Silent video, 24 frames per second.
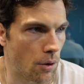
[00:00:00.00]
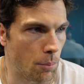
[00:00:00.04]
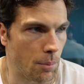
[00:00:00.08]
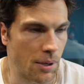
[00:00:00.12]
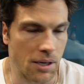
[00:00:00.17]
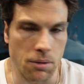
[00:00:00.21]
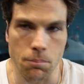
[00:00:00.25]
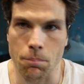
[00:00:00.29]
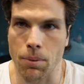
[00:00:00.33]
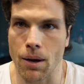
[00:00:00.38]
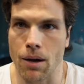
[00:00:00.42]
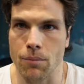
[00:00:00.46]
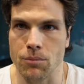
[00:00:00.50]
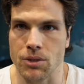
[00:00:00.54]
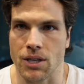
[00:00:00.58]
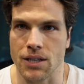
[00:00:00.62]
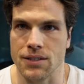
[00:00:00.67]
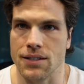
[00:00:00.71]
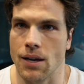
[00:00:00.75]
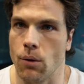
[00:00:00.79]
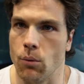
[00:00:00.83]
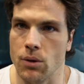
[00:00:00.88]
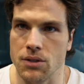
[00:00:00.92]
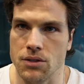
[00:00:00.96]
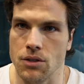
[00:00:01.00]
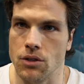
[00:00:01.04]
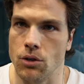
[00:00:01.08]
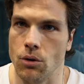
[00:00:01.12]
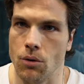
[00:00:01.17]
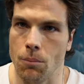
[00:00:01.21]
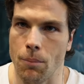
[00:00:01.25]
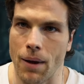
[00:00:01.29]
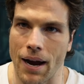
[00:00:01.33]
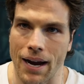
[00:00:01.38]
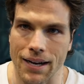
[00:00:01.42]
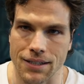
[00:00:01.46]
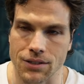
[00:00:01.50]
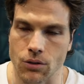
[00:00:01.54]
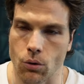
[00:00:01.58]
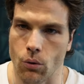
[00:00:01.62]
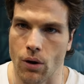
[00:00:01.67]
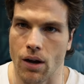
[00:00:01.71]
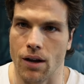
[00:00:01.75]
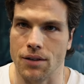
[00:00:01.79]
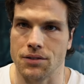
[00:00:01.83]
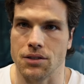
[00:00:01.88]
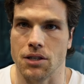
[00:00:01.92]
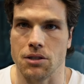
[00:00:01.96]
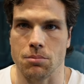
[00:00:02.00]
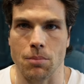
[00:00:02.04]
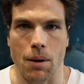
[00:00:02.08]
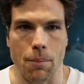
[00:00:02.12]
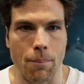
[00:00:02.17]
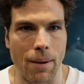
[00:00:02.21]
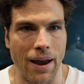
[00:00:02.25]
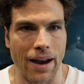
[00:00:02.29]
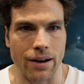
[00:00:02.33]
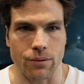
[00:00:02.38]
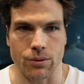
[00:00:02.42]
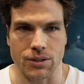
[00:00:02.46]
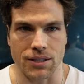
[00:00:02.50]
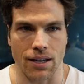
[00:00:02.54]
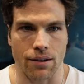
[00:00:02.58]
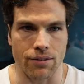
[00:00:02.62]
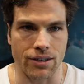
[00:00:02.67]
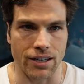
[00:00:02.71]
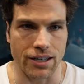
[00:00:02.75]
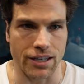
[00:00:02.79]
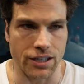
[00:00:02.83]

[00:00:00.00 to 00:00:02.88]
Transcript: being bummed because I wasn't doing back squats because my back was having an